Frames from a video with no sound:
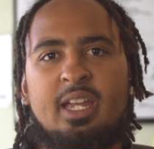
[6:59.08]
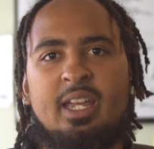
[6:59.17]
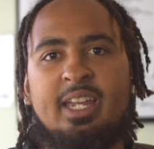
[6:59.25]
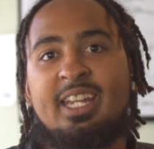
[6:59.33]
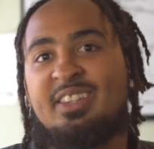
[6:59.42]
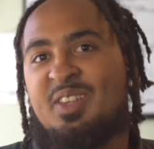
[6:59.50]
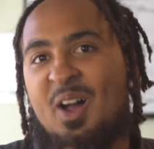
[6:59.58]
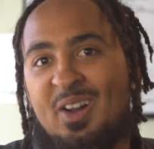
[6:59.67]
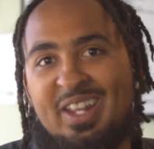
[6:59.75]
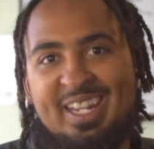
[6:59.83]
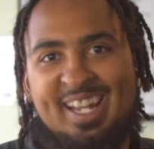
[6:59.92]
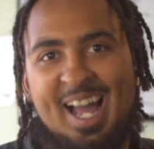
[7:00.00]
he thought
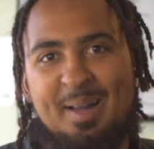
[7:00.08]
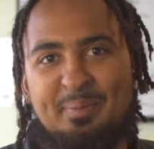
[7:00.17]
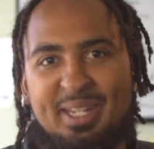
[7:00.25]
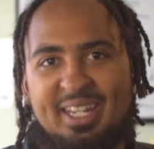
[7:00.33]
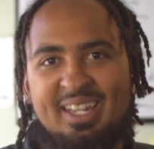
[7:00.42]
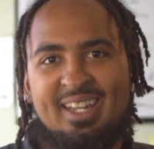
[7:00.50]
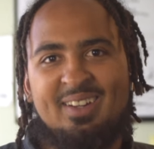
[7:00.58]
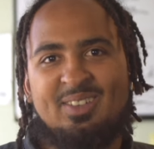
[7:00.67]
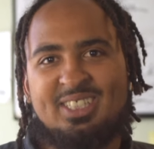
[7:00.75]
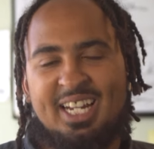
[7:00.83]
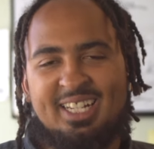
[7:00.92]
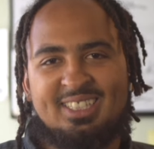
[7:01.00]
he got me,
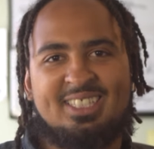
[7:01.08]
which I could